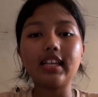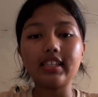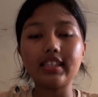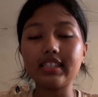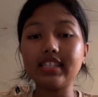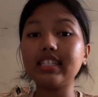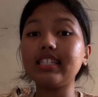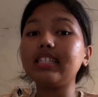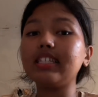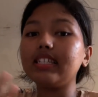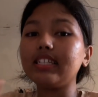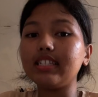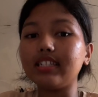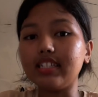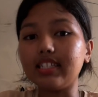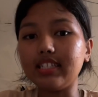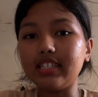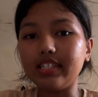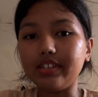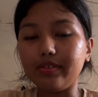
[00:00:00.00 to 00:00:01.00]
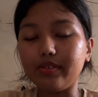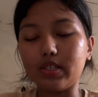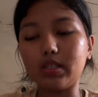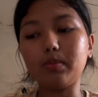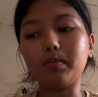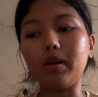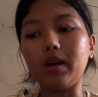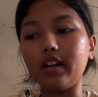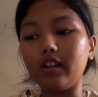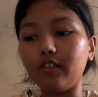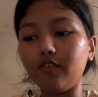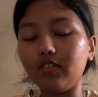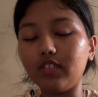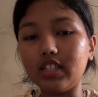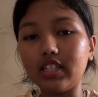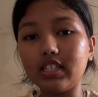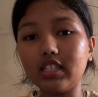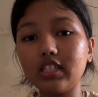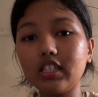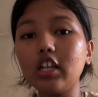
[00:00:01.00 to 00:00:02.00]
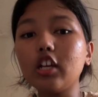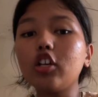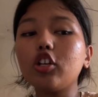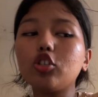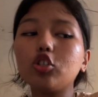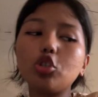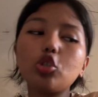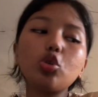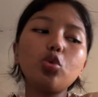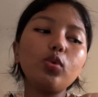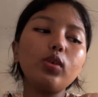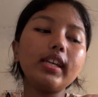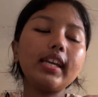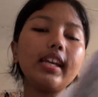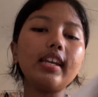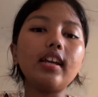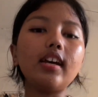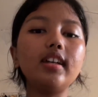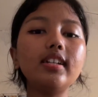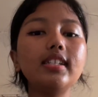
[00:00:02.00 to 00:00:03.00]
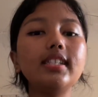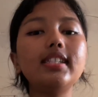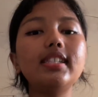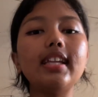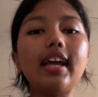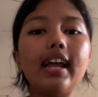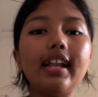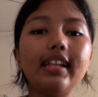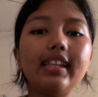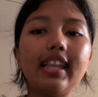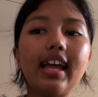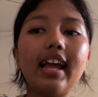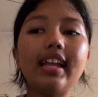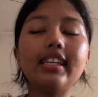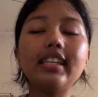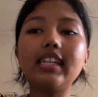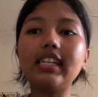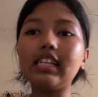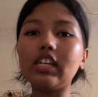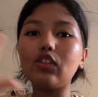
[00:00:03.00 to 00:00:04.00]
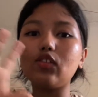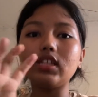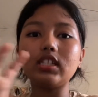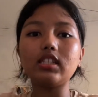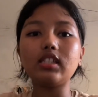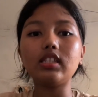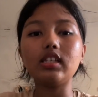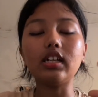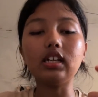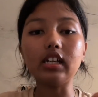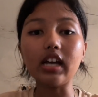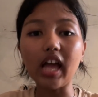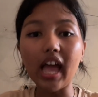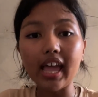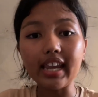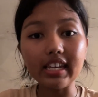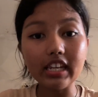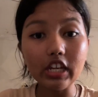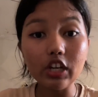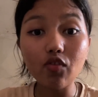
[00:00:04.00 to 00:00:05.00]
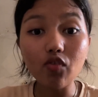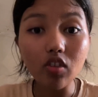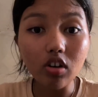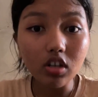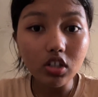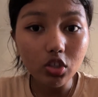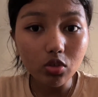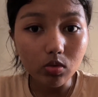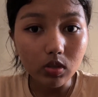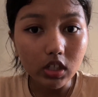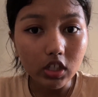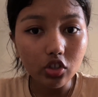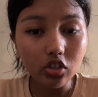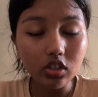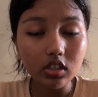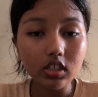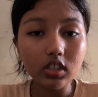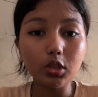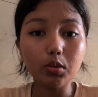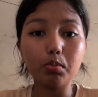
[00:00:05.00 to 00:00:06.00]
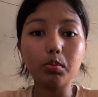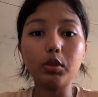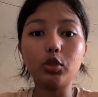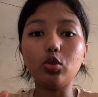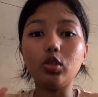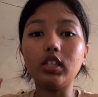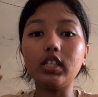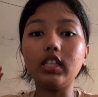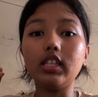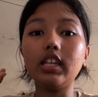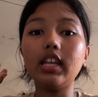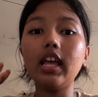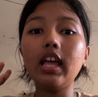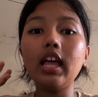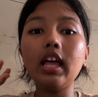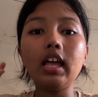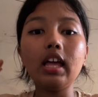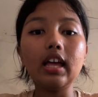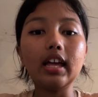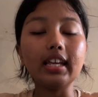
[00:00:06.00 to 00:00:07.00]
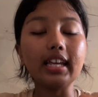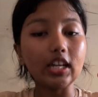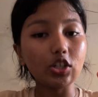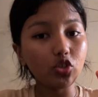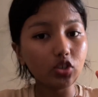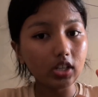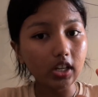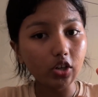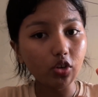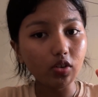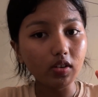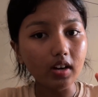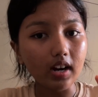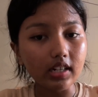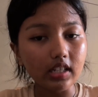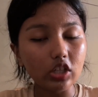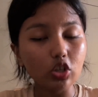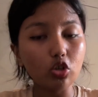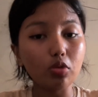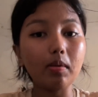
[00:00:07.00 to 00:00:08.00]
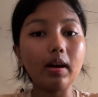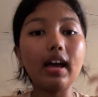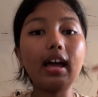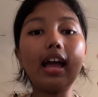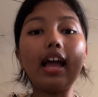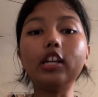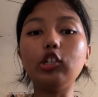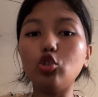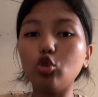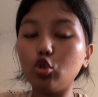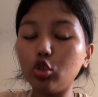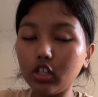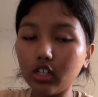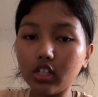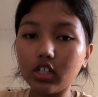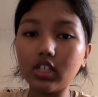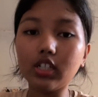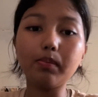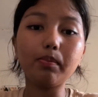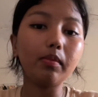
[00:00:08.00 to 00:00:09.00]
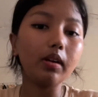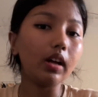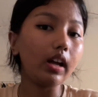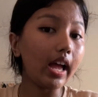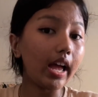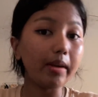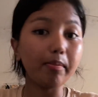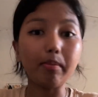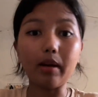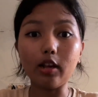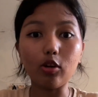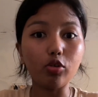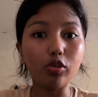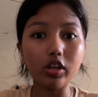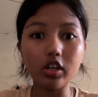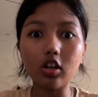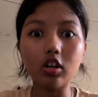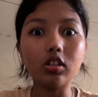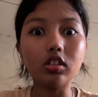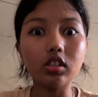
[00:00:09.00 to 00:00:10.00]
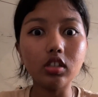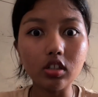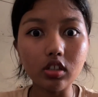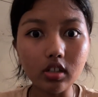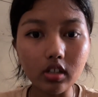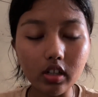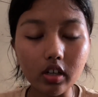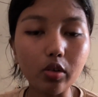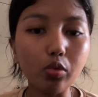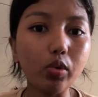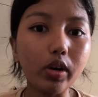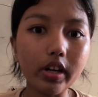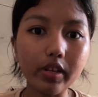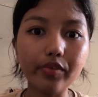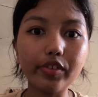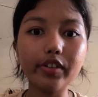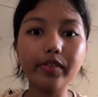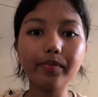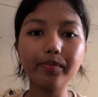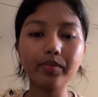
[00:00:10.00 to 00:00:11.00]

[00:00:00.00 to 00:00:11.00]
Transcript: This is the serious part of this. So we can understand that there is an inverse relationship between gastric adenocarcinoma and duodenal and pyloric ulcer or whatever.